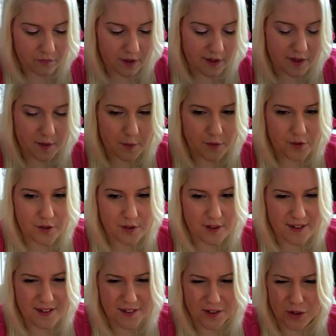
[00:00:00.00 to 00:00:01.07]
It
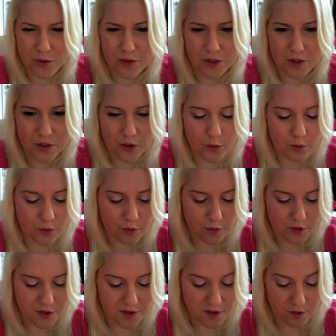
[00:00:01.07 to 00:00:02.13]
says it goes on toes,
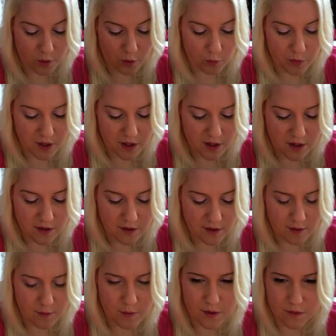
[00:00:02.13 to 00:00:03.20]
which is the whole piggy
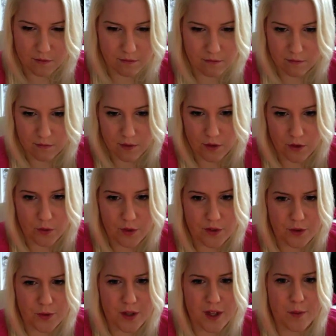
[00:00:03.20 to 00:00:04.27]
thing, but there's no reason
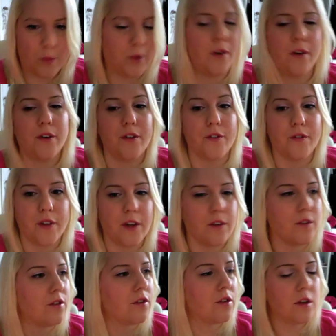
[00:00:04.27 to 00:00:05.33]
you can't put it on your
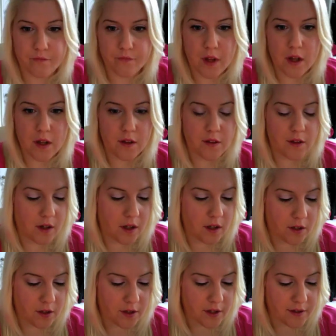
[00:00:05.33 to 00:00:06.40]
fingers. The
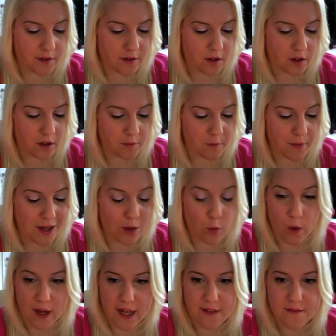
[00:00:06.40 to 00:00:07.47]
color is called Make
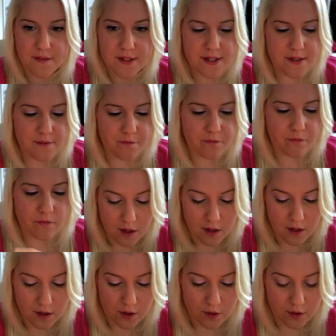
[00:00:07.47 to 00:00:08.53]
Waves.
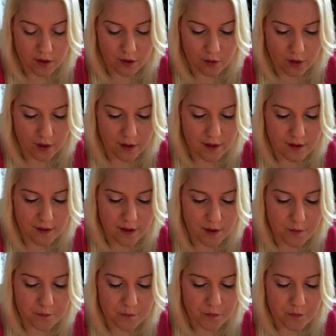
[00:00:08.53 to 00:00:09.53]
It goes on really easy.